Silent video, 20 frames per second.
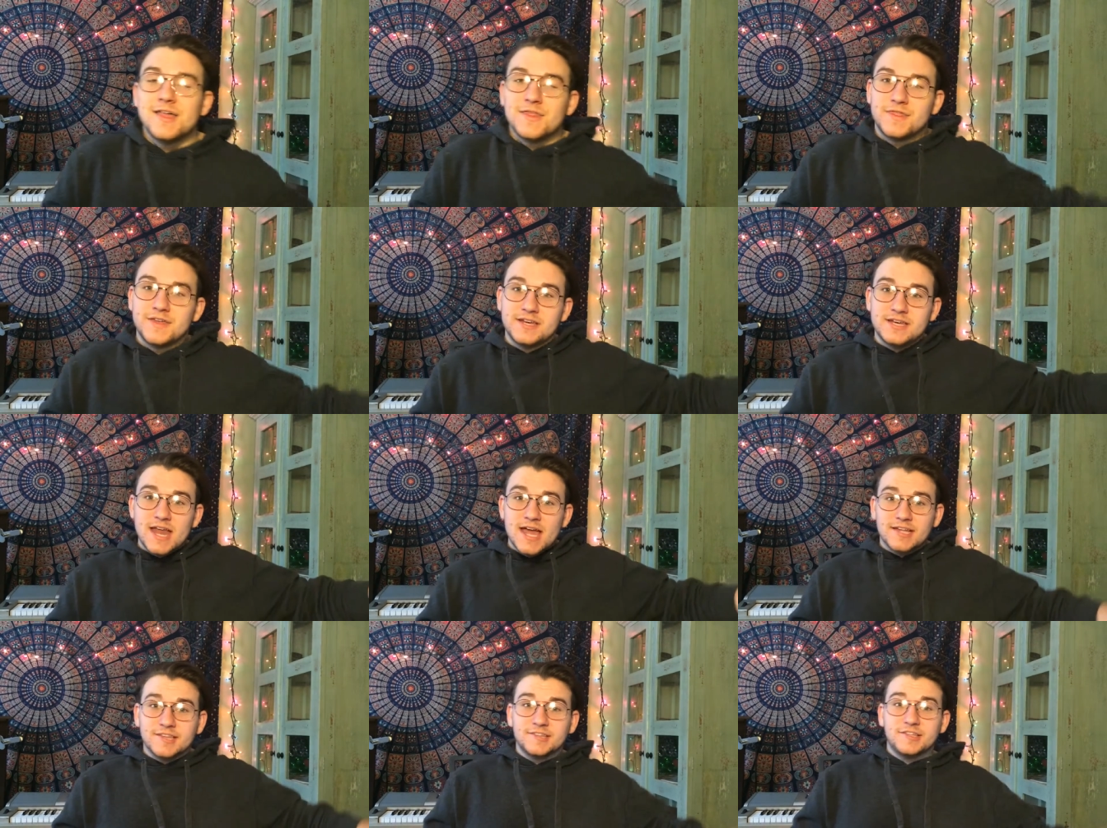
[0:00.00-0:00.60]
The
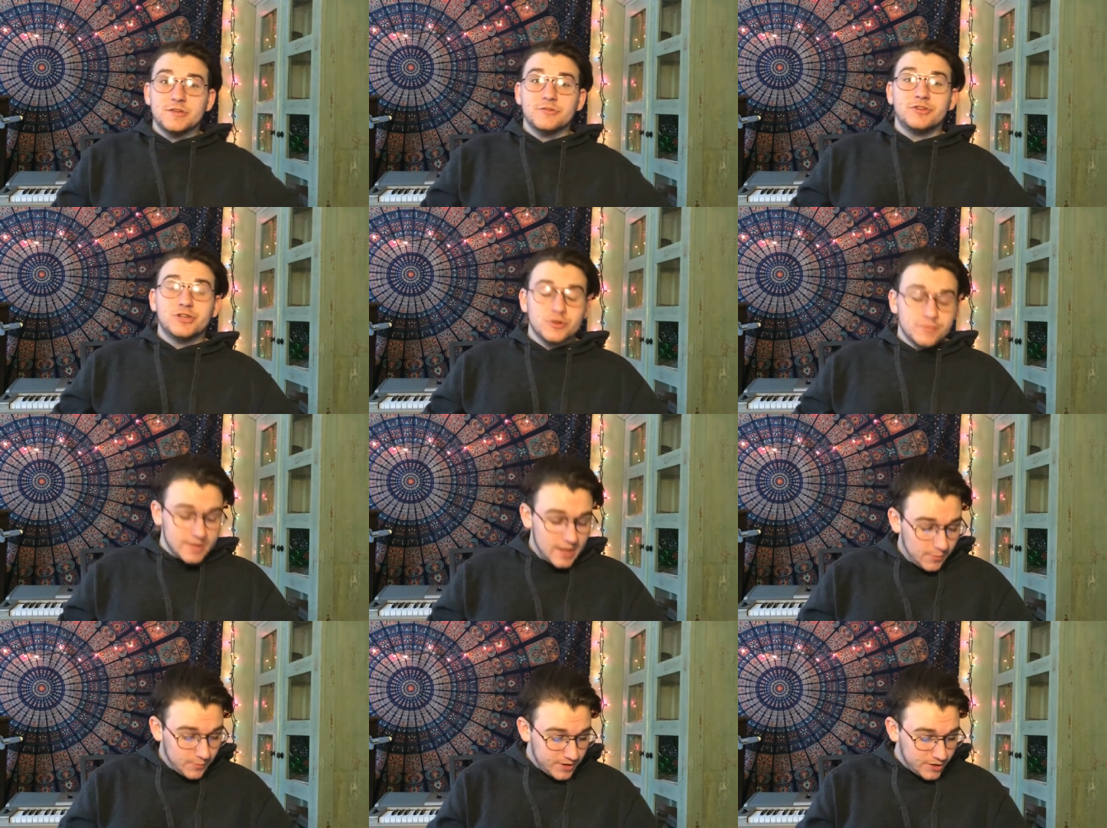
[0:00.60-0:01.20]
next
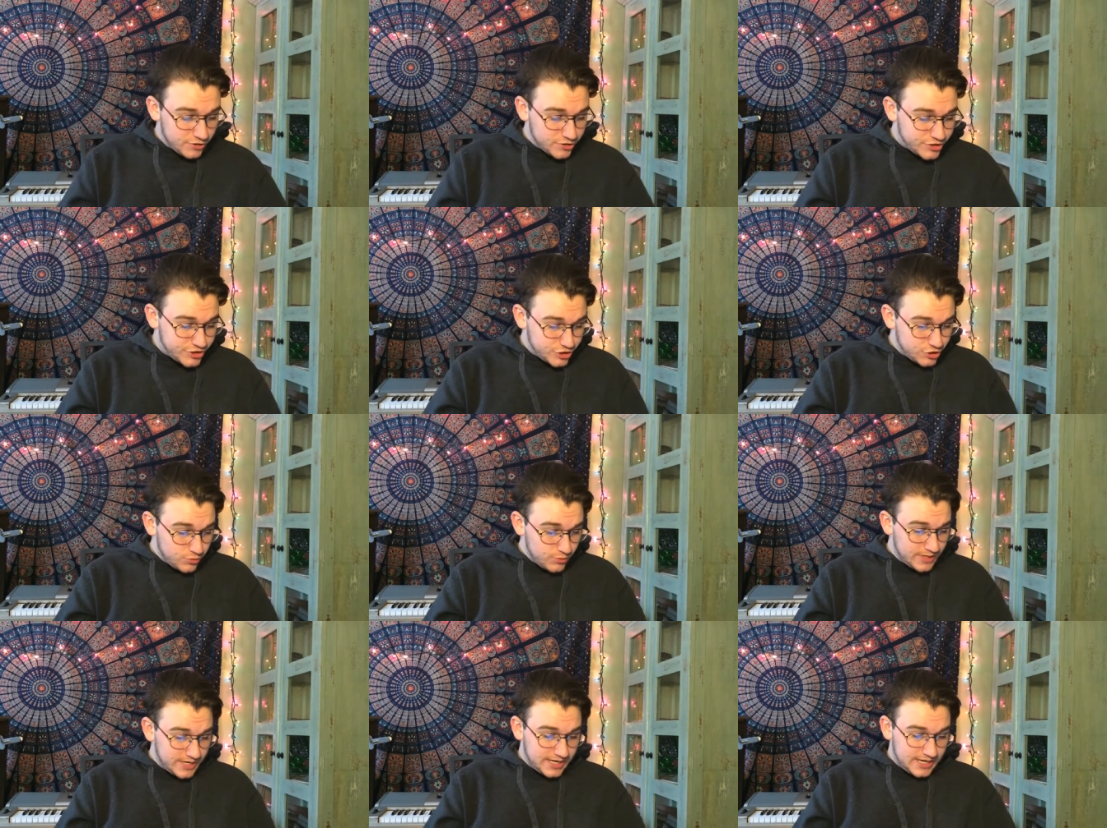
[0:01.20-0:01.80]
YouTuber that we are
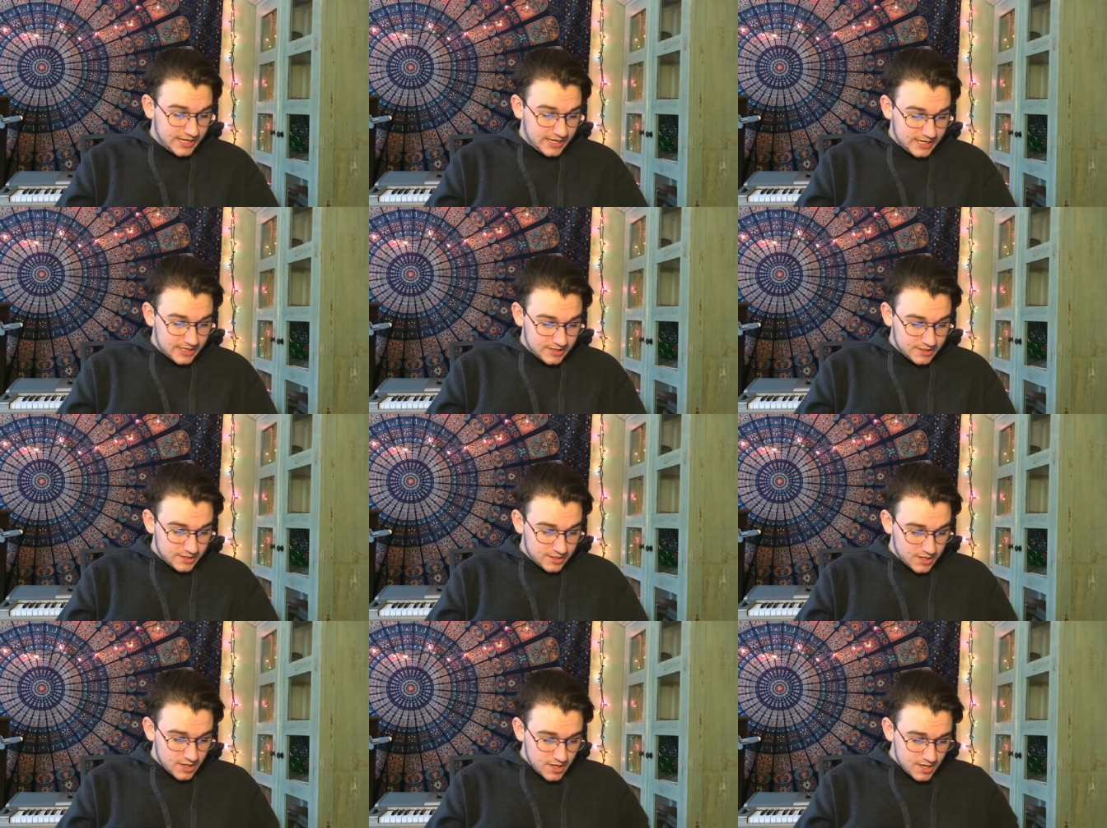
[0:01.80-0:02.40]

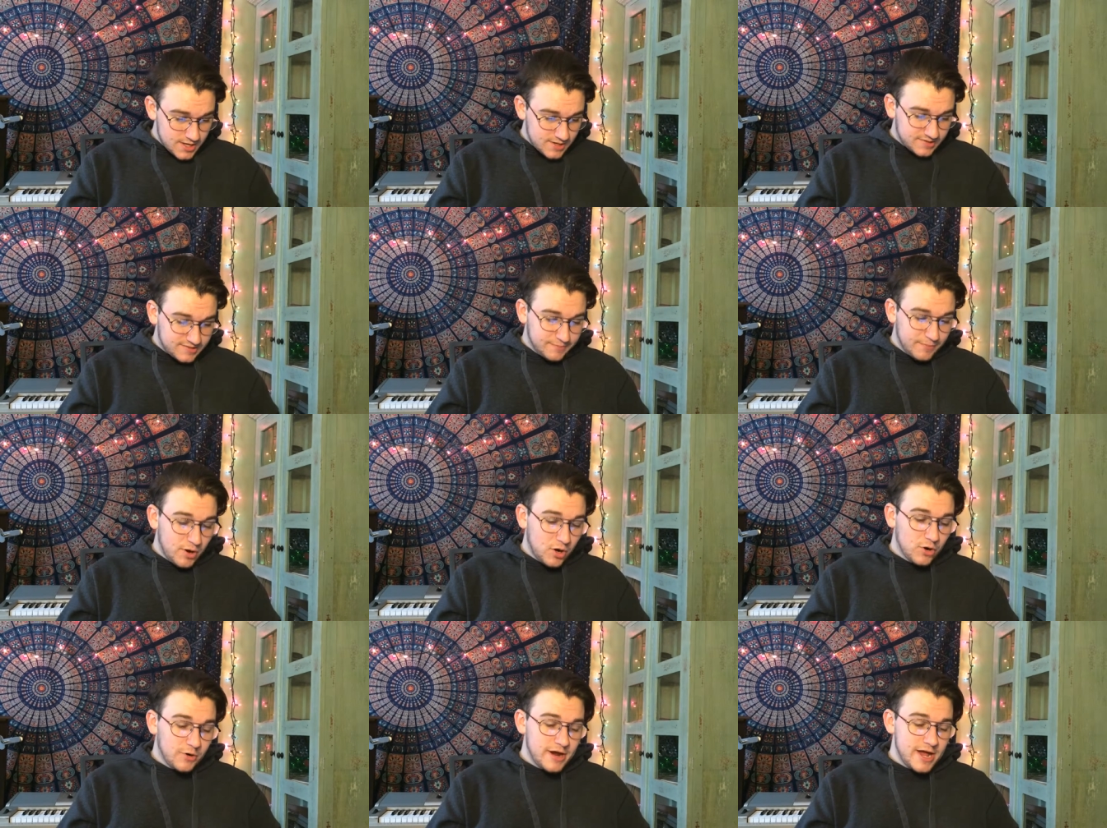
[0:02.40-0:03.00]
doing is
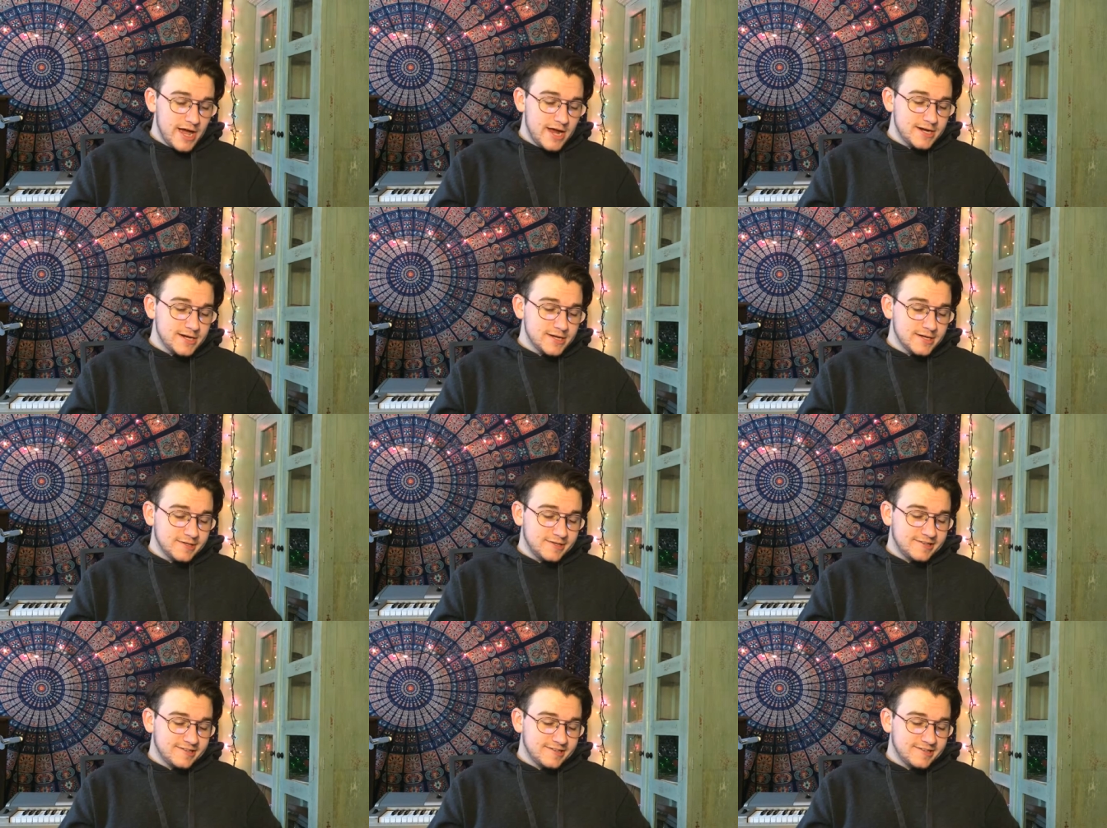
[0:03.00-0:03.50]
Miranda